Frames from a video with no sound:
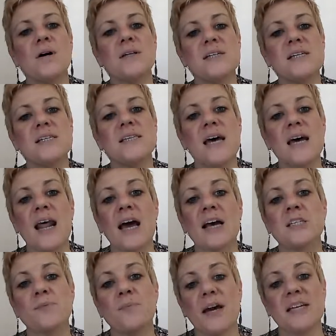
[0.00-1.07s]
to set
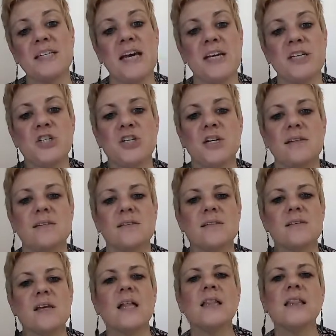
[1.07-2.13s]

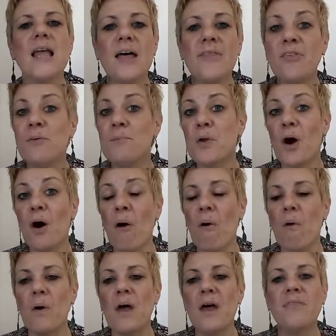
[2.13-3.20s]
expectations. Let them
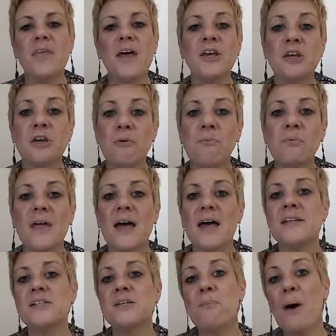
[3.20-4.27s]
know that you
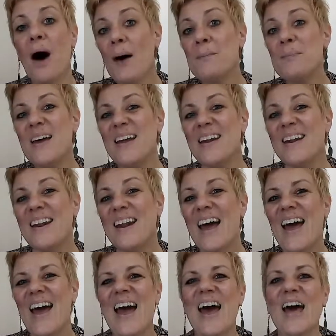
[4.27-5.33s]
plan to pop in
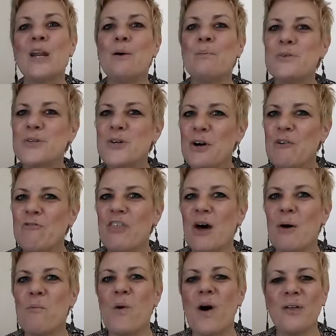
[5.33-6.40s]
and observe
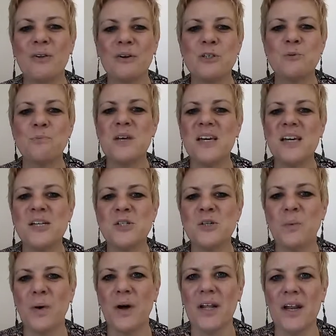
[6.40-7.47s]
them while they're speaking to
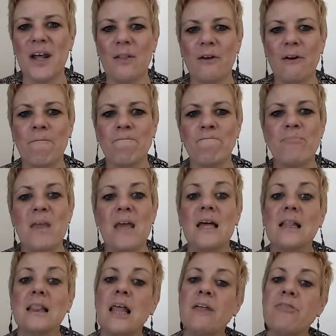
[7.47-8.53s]
one another.
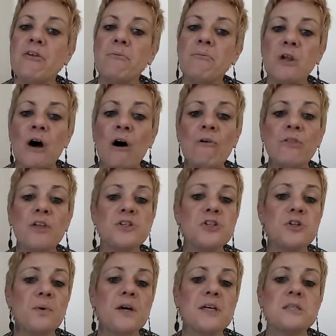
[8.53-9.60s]
Let them know that
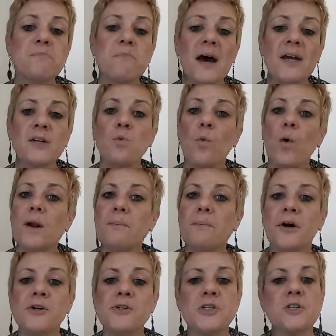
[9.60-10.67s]
you expect one
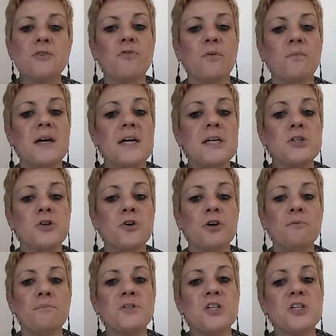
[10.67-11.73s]
person from each
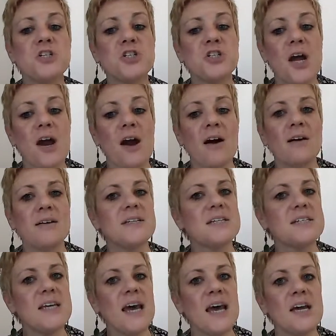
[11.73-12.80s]
group to share, to
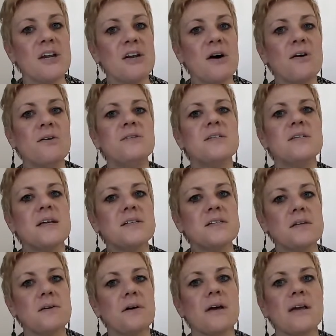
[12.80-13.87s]
take notes, and
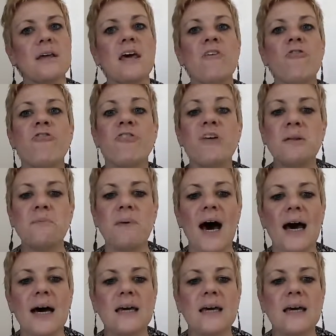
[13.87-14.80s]
to give feedback.